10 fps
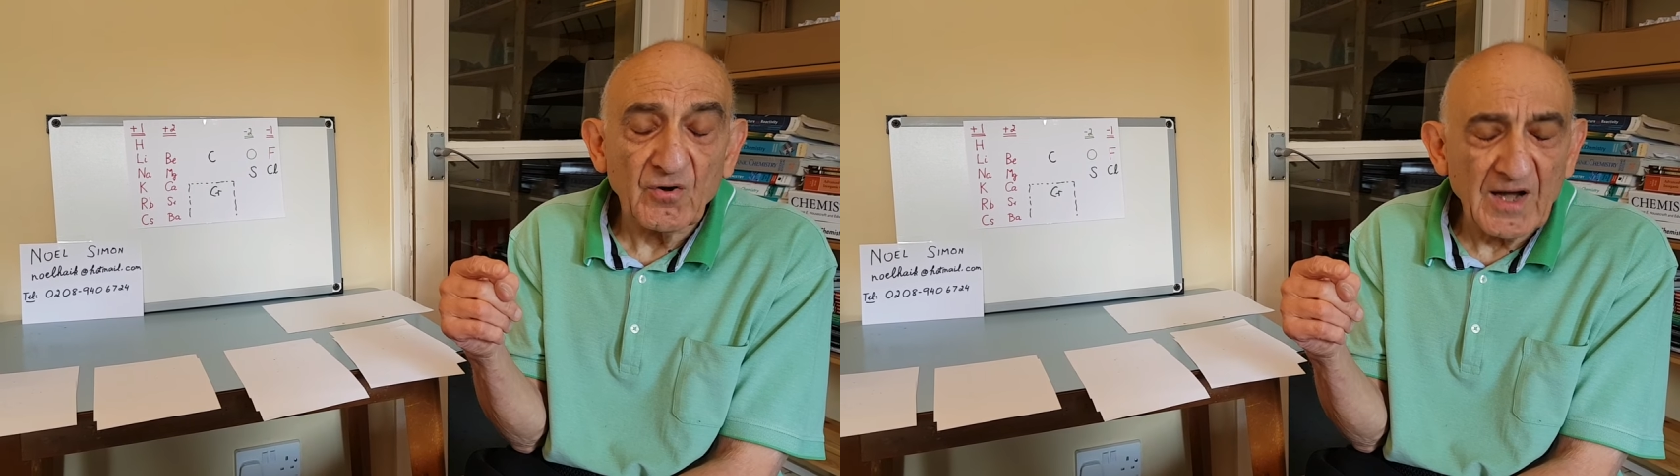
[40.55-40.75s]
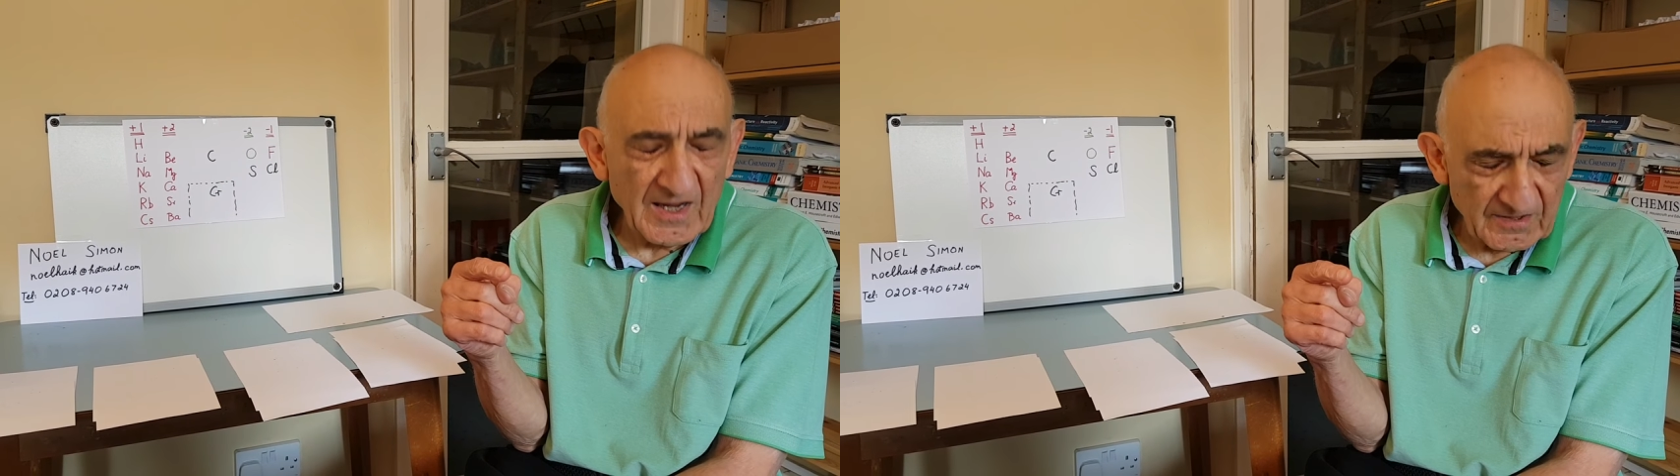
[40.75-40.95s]

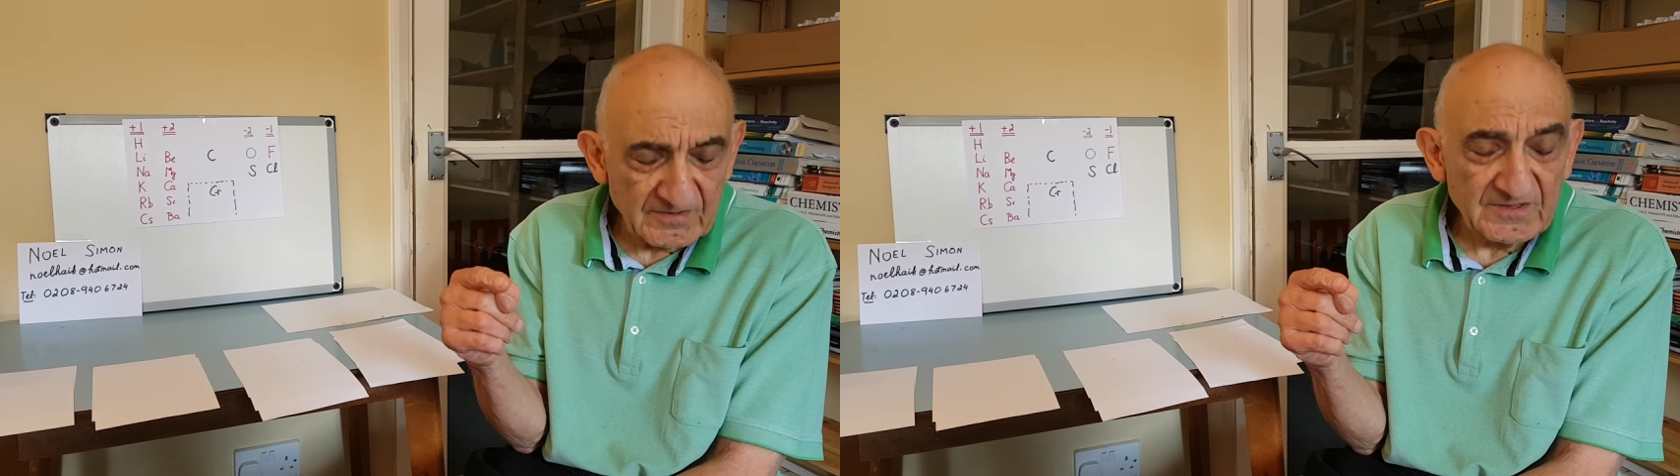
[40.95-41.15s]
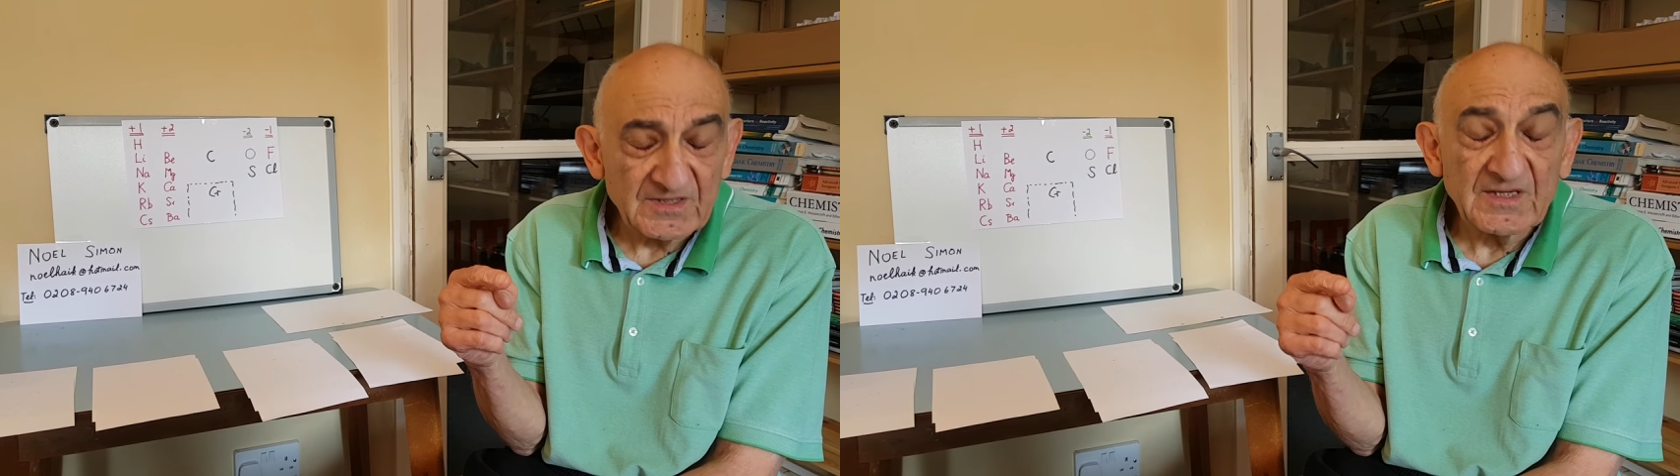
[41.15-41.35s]

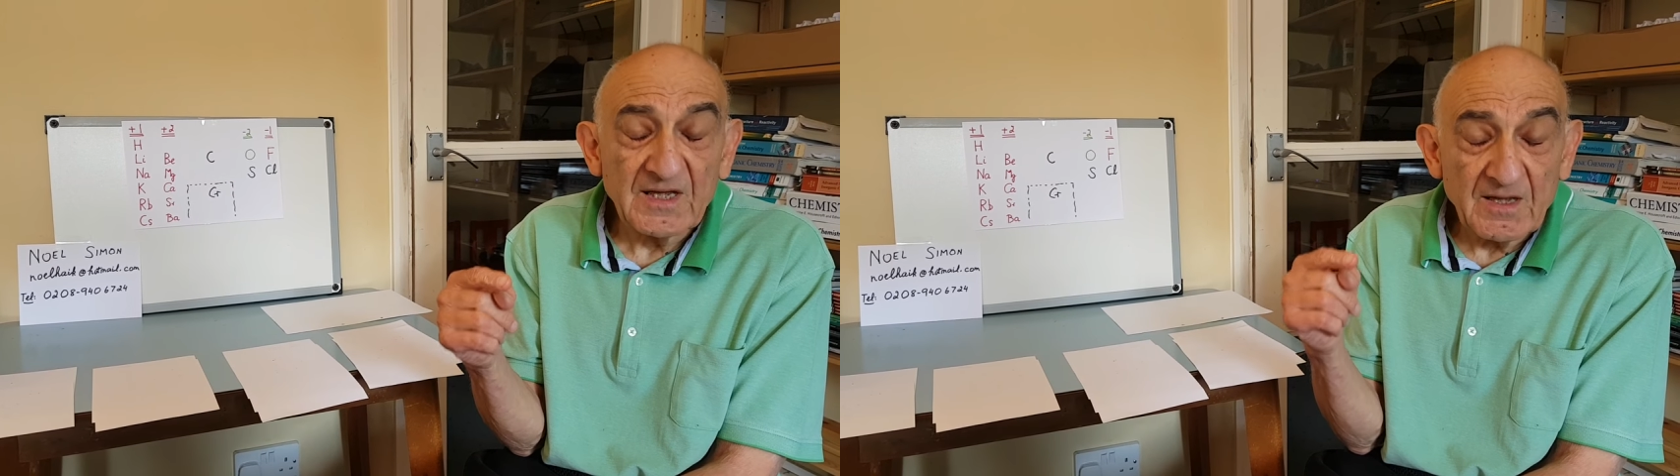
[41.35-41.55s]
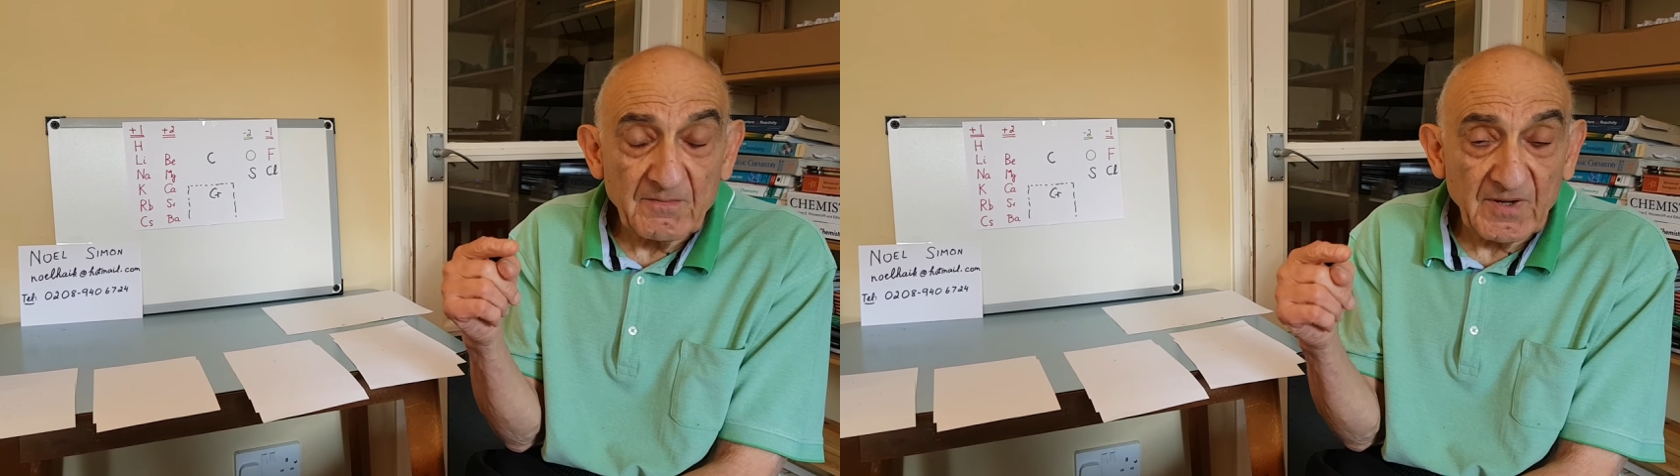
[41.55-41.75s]
ions
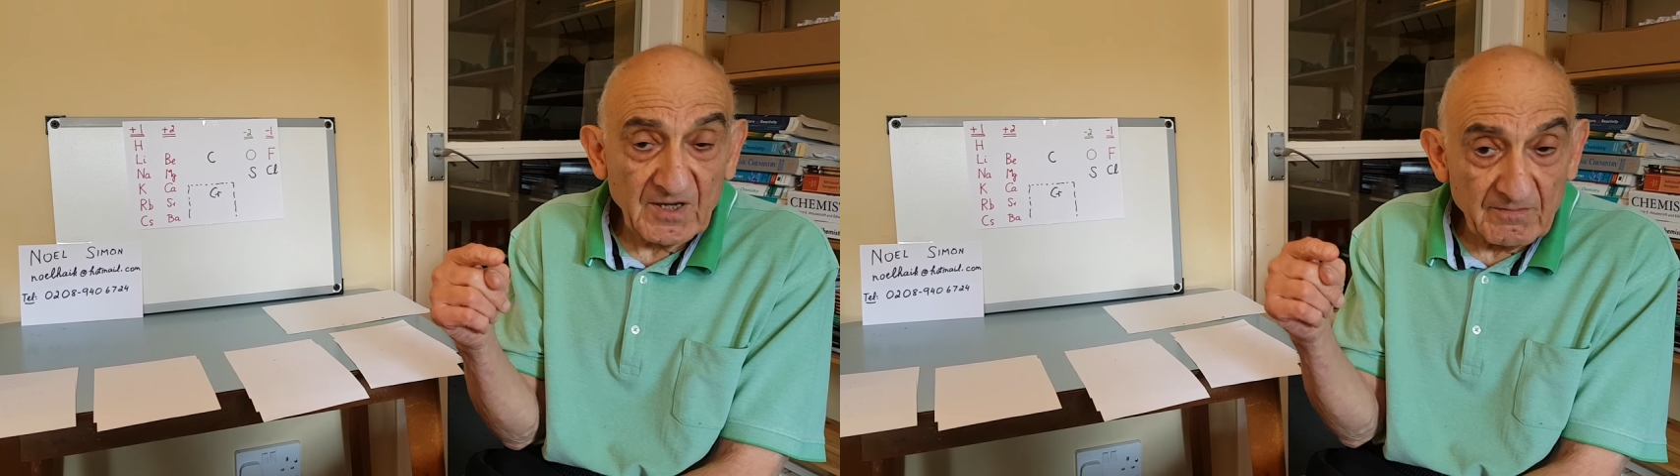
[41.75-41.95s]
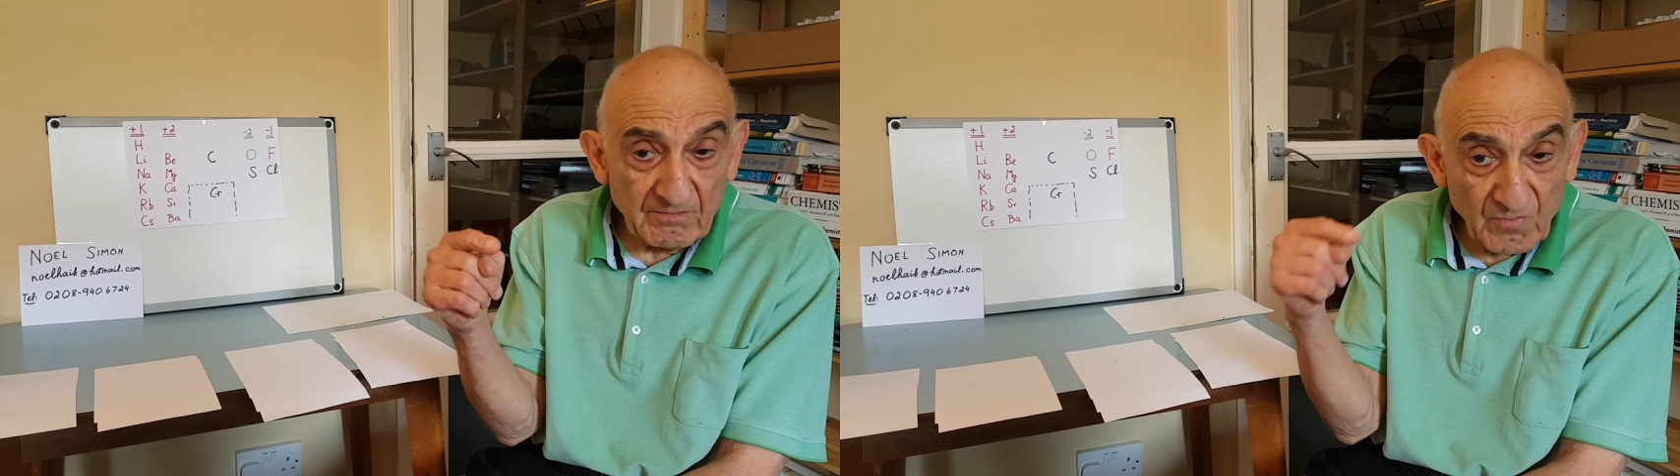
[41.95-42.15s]

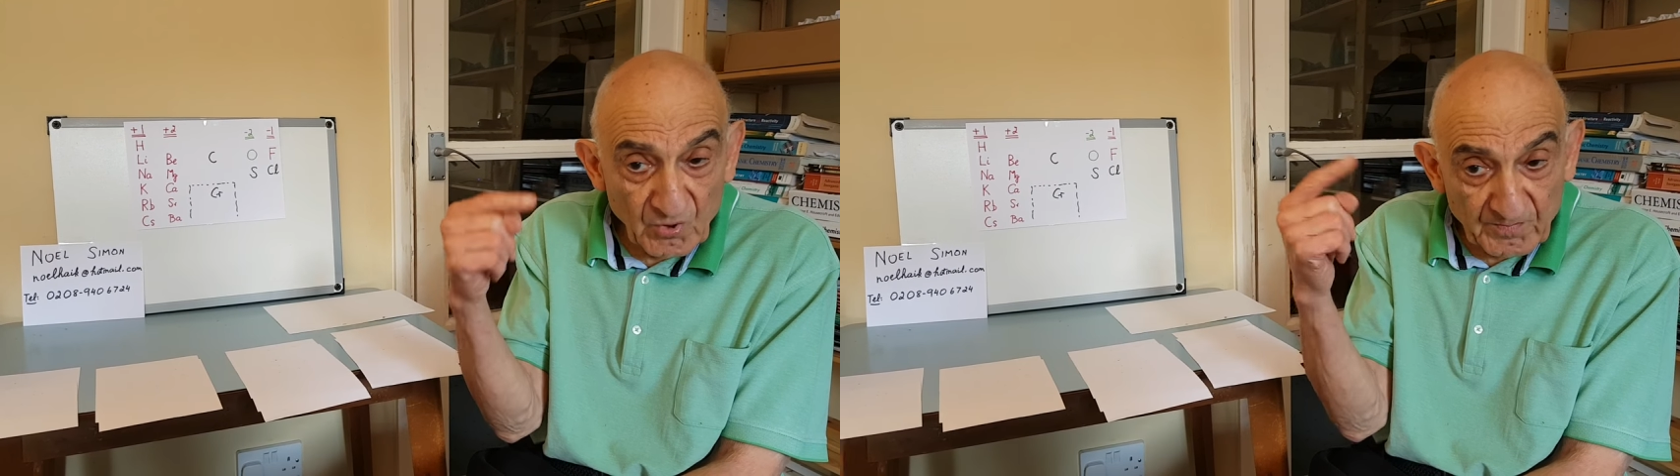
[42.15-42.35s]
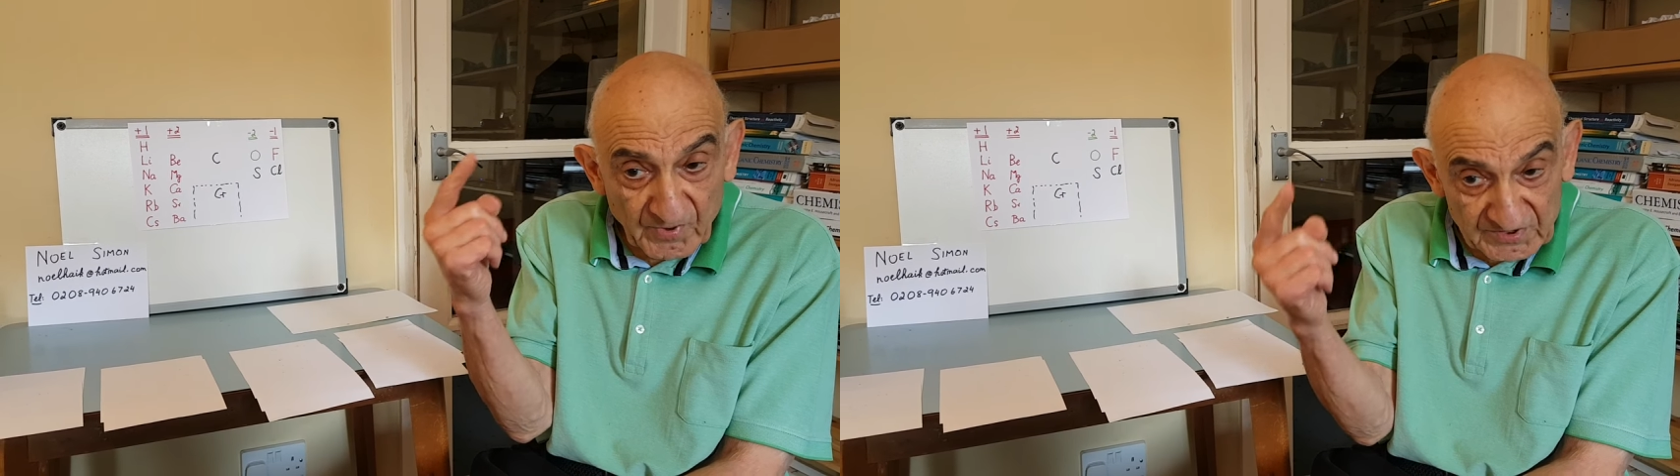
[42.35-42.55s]
become more
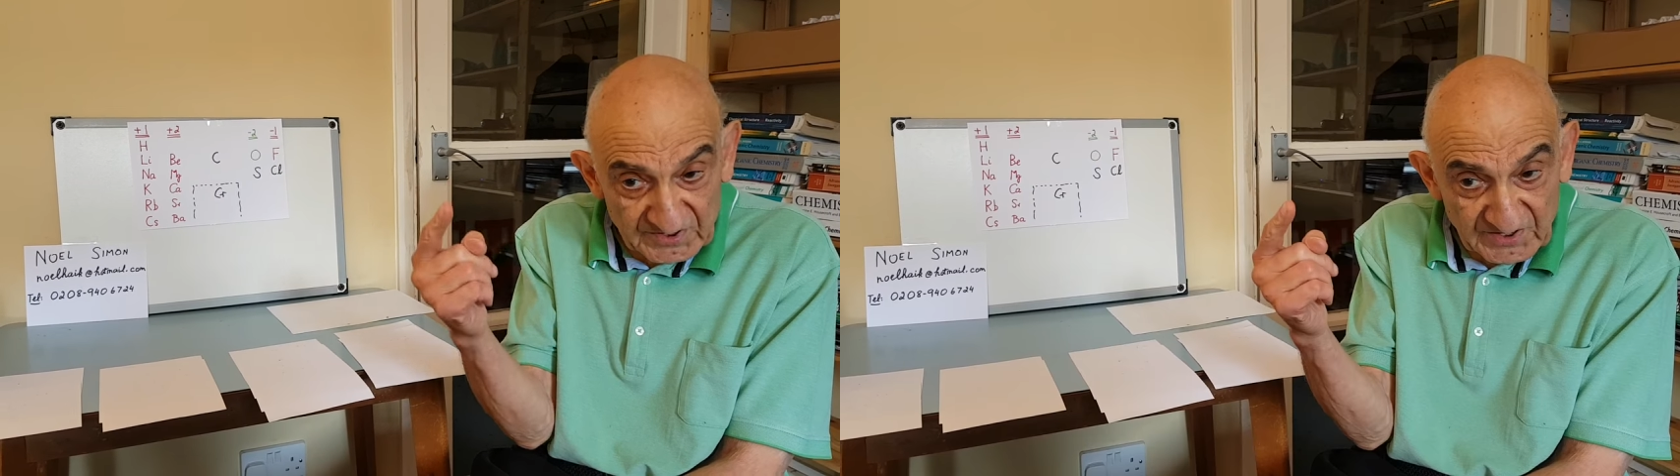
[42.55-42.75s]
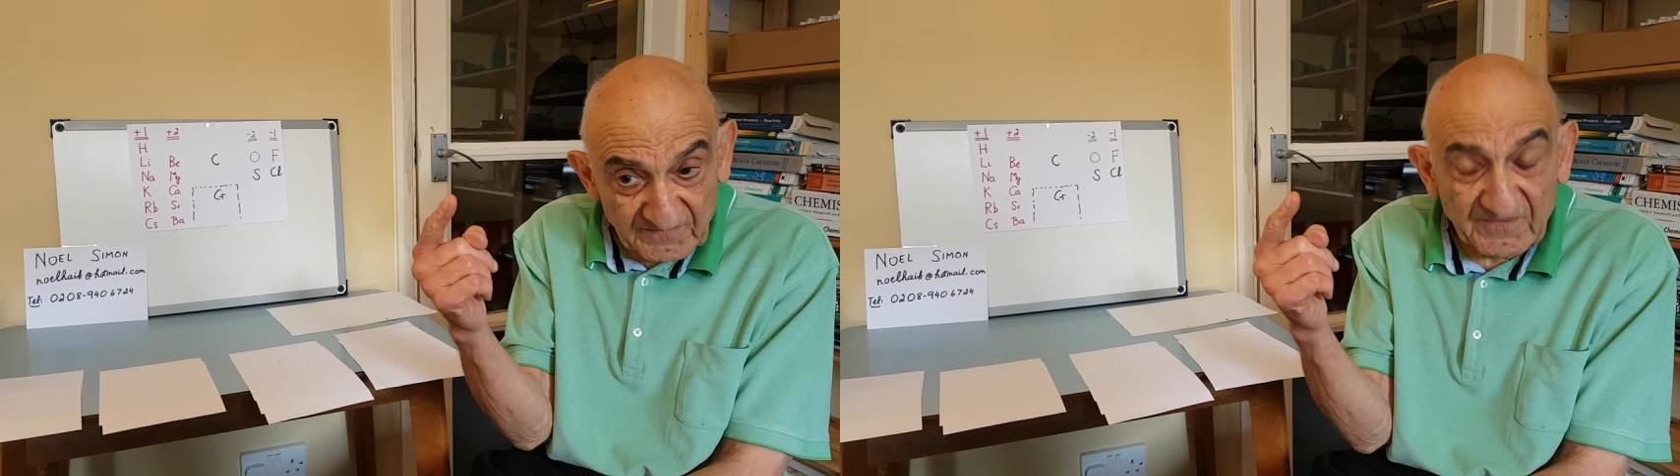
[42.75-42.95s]

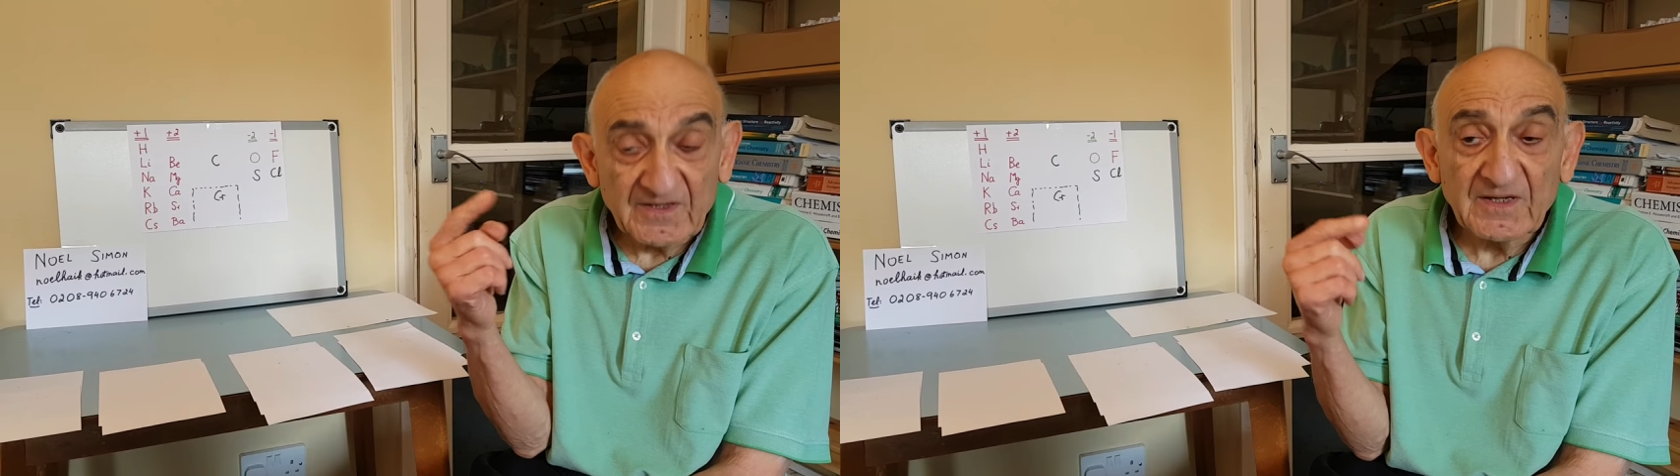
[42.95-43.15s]
positive.